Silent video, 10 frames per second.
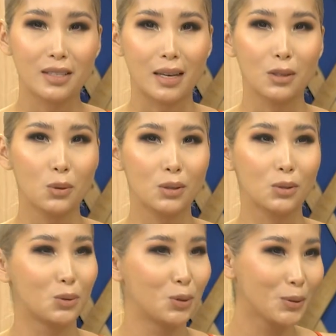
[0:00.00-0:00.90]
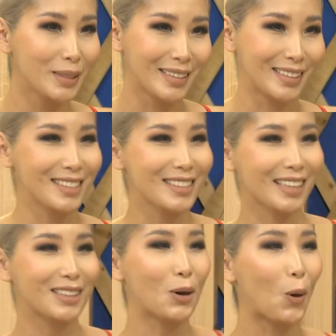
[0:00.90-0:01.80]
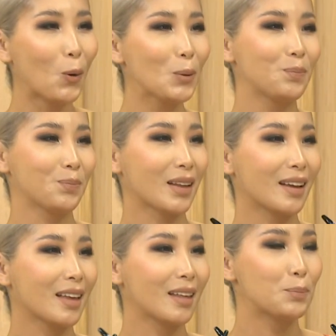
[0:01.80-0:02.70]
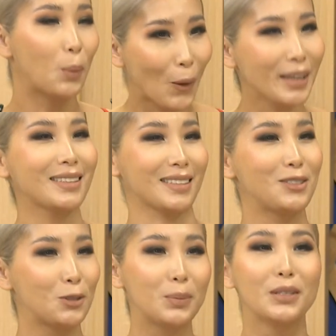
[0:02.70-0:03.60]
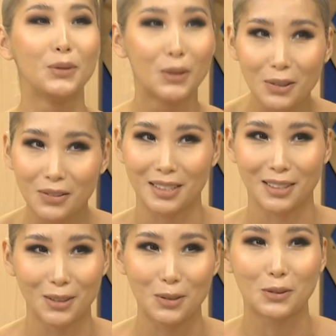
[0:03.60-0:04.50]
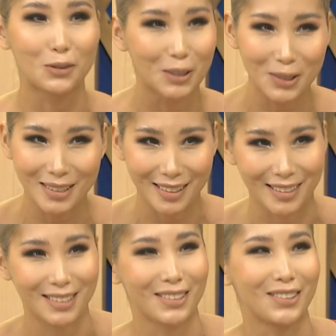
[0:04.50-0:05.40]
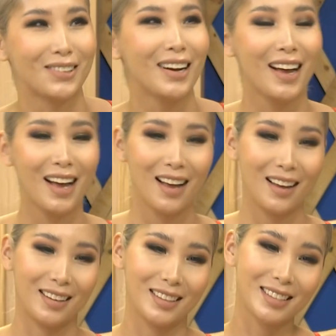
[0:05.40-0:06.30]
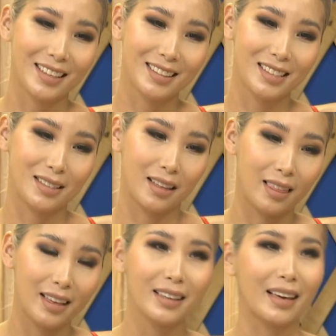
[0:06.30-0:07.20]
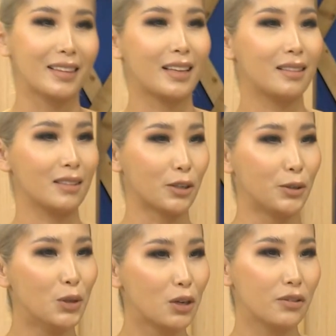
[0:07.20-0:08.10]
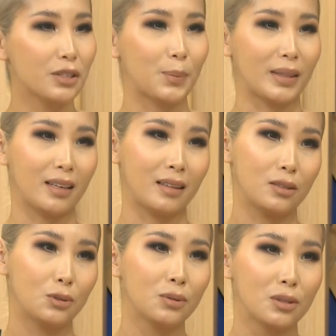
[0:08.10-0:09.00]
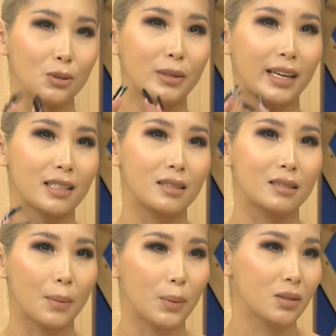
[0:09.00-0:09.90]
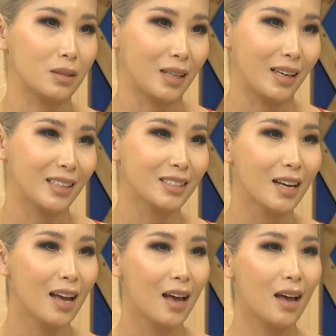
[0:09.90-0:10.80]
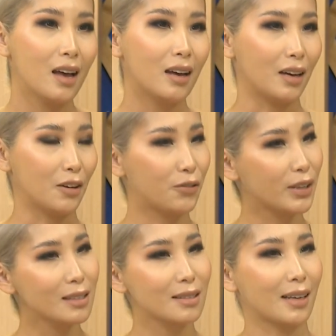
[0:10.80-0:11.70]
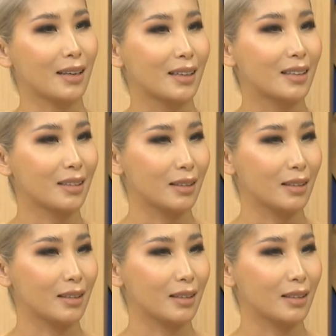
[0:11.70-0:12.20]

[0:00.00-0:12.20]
I don't want to do it. It's like the whole point is to be nervous, before you start. So it's like this thing, and then you're nervous, but then as soon as you like step on stage, it feels like